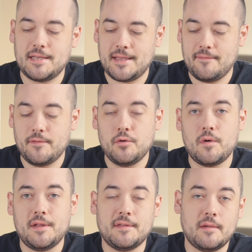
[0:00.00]
Like if you know
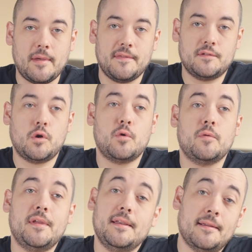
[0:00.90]
anything about the
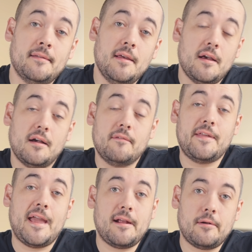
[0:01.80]
totem meaning of
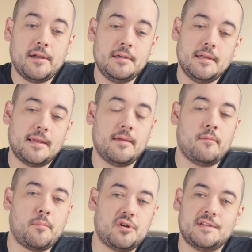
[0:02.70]
the heron, it can
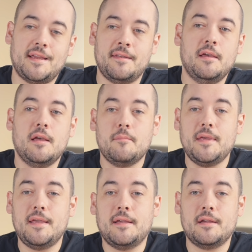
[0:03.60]
represent
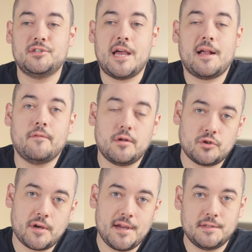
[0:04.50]
being a jack of all
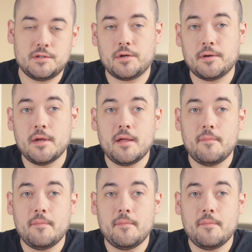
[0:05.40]
trades or